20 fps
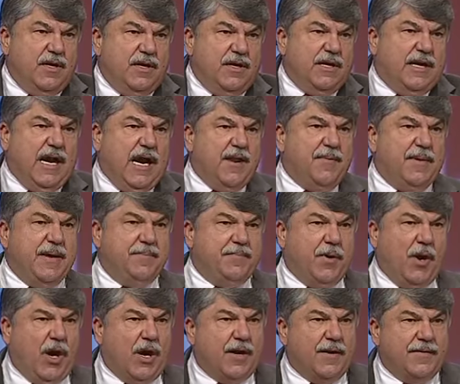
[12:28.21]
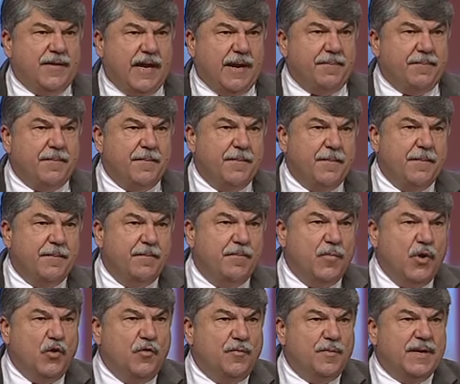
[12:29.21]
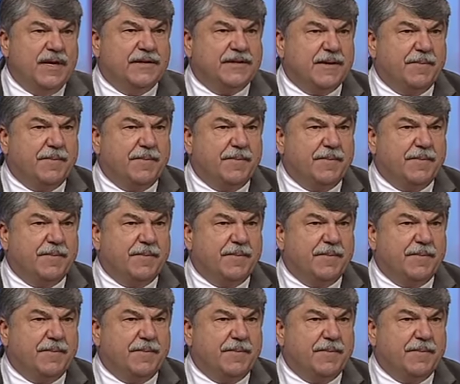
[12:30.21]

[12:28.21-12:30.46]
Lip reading: You got to be part of that movement at